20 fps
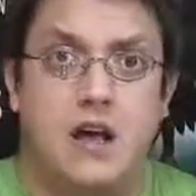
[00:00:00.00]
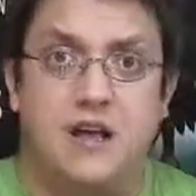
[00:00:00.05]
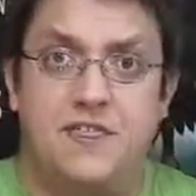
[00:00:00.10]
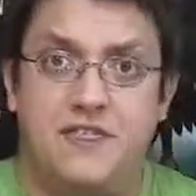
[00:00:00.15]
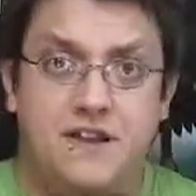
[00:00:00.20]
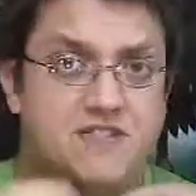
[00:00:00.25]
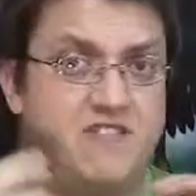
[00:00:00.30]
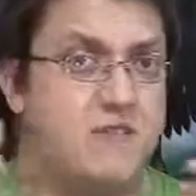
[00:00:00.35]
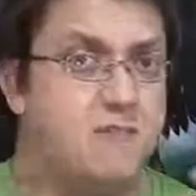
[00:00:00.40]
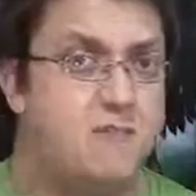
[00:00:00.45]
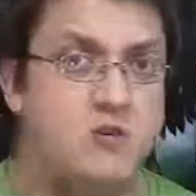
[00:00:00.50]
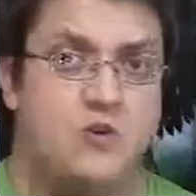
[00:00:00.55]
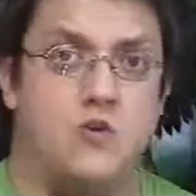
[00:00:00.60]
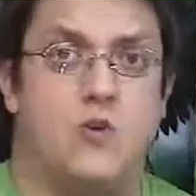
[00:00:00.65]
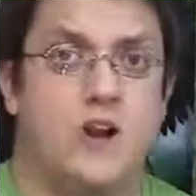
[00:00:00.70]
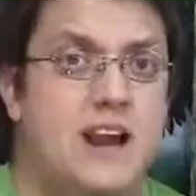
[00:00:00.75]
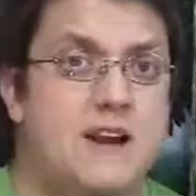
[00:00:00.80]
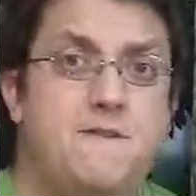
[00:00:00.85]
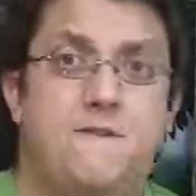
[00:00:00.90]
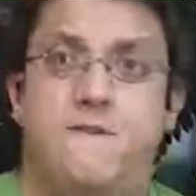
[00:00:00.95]
There's some
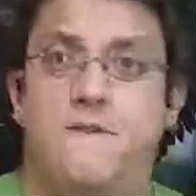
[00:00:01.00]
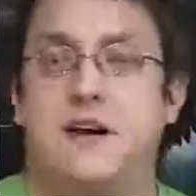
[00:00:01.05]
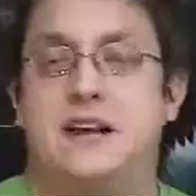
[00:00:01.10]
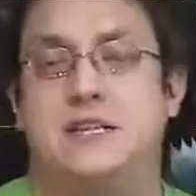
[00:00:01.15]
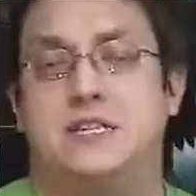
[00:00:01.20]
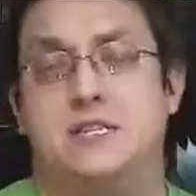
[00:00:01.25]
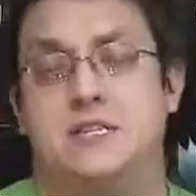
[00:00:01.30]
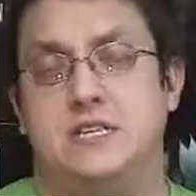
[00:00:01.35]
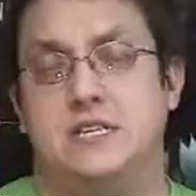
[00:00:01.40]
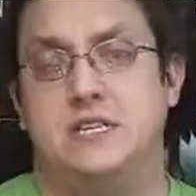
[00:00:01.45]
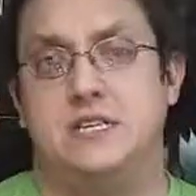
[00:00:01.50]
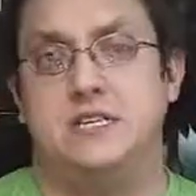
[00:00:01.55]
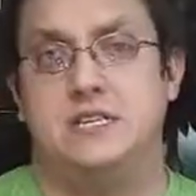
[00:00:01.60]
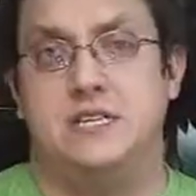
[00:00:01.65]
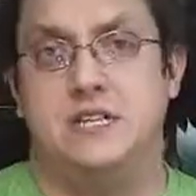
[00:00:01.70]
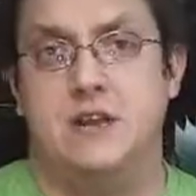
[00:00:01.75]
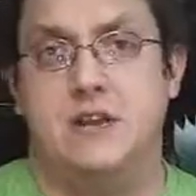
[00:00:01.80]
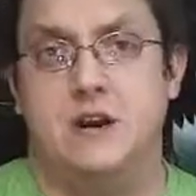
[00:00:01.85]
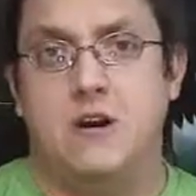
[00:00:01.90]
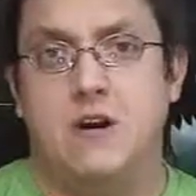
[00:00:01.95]
great fight scenes
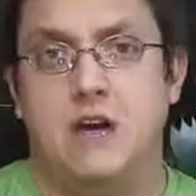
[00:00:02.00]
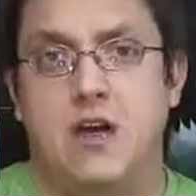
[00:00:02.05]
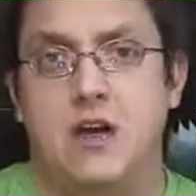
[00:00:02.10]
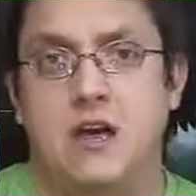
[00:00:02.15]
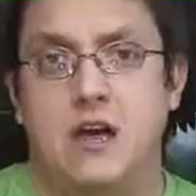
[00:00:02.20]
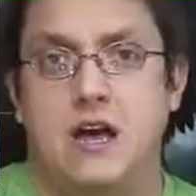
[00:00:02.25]
in there.